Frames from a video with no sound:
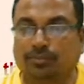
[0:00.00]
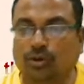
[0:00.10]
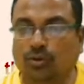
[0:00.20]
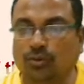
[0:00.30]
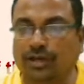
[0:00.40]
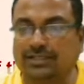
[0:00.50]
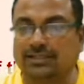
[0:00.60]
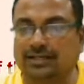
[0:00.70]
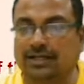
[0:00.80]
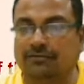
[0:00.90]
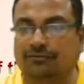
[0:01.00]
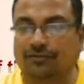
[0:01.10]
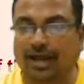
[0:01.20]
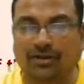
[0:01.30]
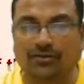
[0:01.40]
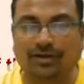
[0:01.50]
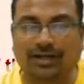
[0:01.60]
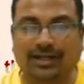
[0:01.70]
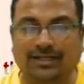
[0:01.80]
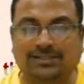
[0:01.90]
mu is the refractive
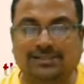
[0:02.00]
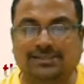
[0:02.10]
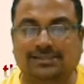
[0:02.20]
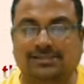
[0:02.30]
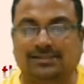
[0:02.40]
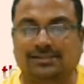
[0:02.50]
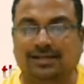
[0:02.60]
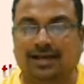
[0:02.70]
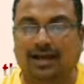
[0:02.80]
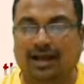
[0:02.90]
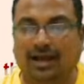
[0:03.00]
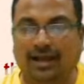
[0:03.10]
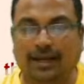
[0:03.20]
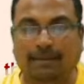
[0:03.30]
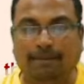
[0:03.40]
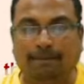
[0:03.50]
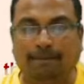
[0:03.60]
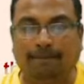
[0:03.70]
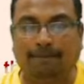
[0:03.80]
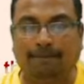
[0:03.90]
index, and
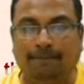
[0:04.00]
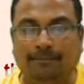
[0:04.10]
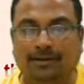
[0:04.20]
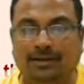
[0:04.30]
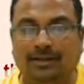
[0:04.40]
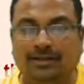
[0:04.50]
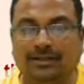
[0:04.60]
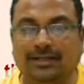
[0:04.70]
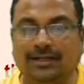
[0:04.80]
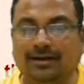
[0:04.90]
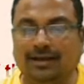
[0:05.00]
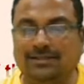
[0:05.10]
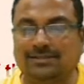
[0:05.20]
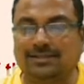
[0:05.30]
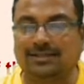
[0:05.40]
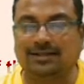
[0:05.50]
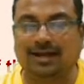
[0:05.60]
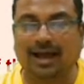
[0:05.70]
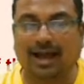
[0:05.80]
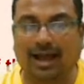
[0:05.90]
theta is
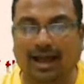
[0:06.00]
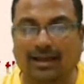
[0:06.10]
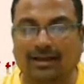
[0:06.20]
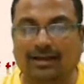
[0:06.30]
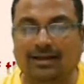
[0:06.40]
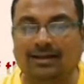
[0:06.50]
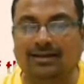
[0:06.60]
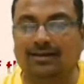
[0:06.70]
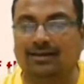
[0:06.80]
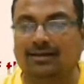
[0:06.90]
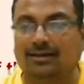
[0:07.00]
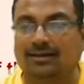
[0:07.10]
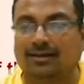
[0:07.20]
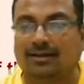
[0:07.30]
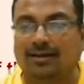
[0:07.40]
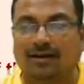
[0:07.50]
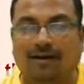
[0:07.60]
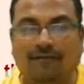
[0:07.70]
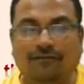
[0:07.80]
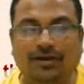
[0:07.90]
the angle
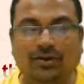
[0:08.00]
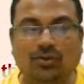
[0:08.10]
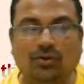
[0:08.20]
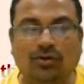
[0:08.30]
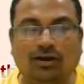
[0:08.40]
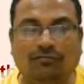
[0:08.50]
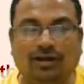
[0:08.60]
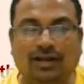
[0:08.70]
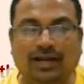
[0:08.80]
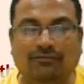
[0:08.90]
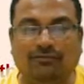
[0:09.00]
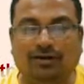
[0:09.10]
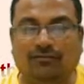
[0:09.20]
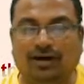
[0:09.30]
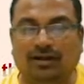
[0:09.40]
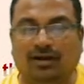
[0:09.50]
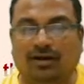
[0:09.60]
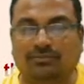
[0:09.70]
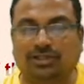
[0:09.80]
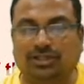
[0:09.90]
of a cone of a light from one
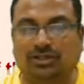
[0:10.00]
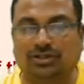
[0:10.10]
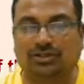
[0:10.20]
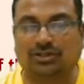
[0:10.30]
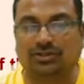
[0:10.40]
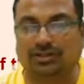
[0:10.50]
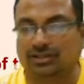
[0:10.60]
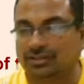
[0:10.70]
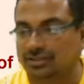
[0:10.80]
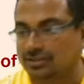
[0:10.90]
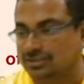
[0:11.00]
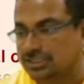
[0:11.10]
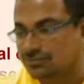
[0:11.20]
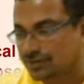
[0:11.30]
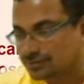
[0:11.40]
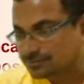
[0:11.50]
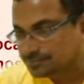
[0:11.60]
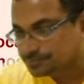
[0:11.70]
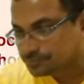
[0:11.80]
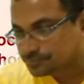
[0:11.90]
object, this
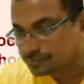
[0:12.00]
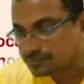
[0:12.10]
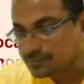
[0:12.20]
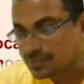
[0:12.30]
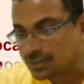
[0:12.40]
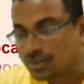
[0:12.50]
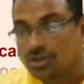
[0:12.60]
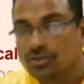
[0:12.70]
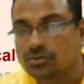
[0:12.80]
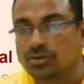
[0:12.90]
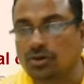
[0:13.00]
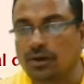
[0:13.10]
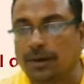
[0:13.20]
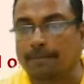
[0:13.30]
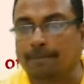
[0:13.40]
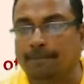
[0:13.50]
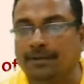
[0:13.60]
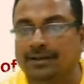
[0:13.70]
one. So